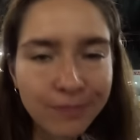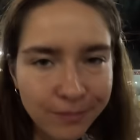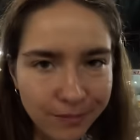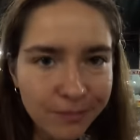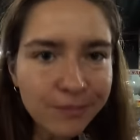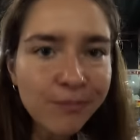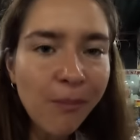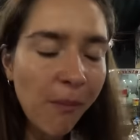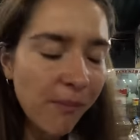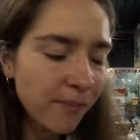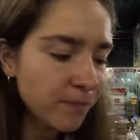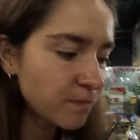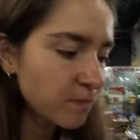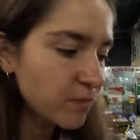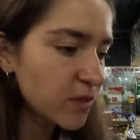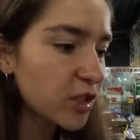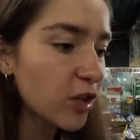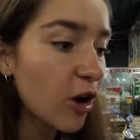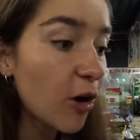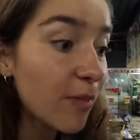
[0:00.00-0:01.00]
Mm-hmm.
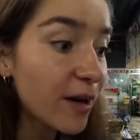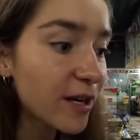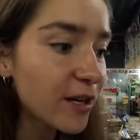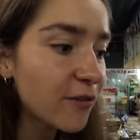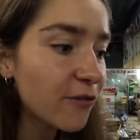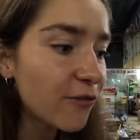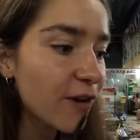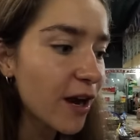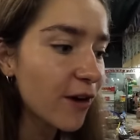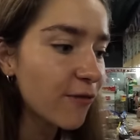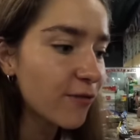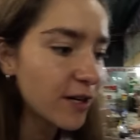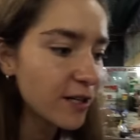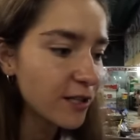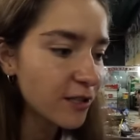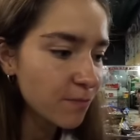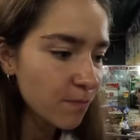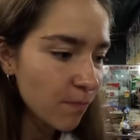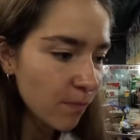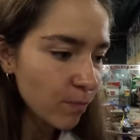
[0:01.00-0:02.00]
So many
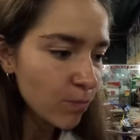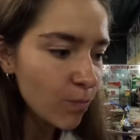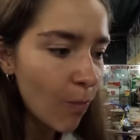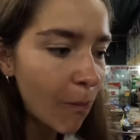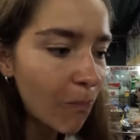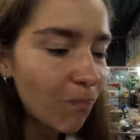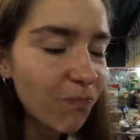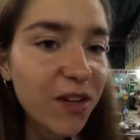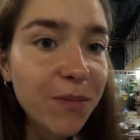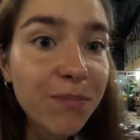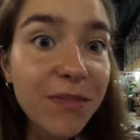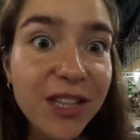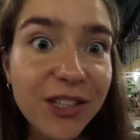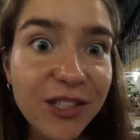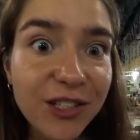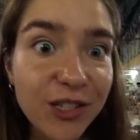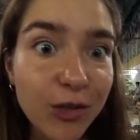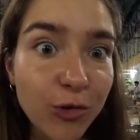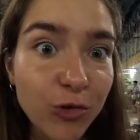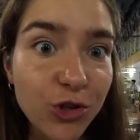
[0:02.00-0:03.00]
flavors. The
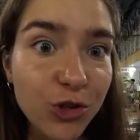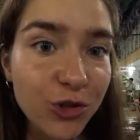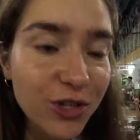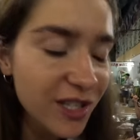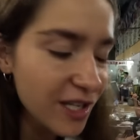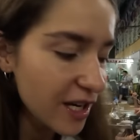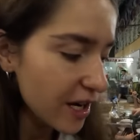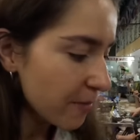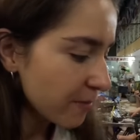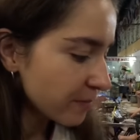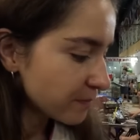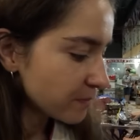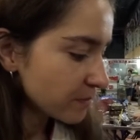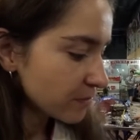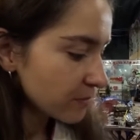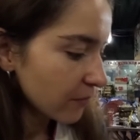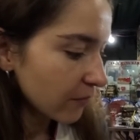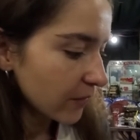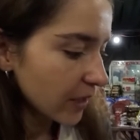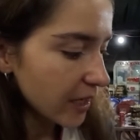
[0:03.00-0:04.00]
meat is so juicy.
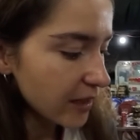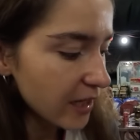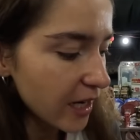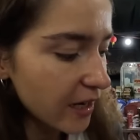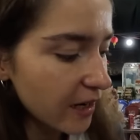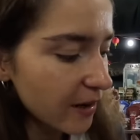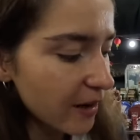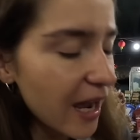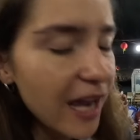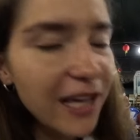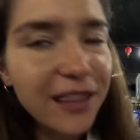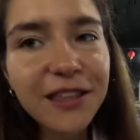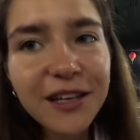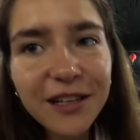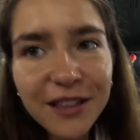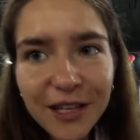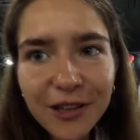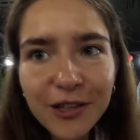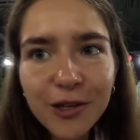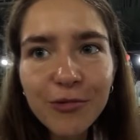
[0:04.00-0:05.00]
And I
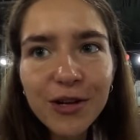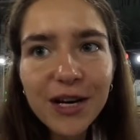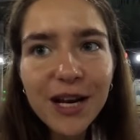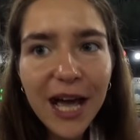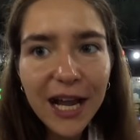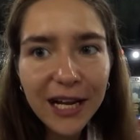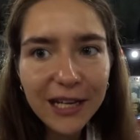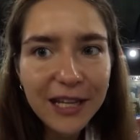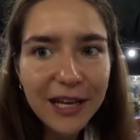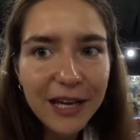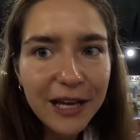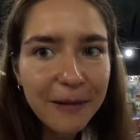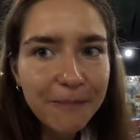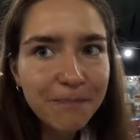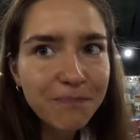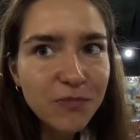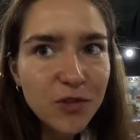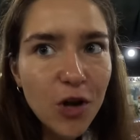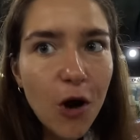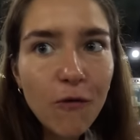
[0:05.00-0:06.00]
think that you will like the
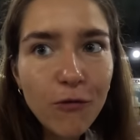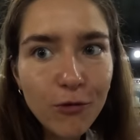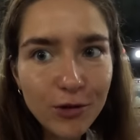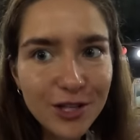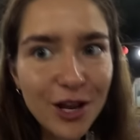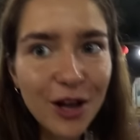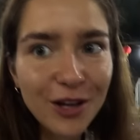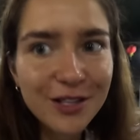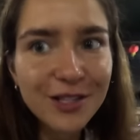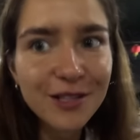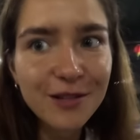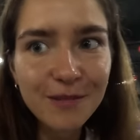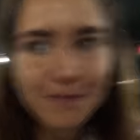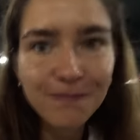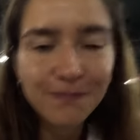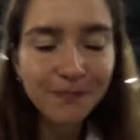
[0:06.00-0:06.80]
tofu sauce.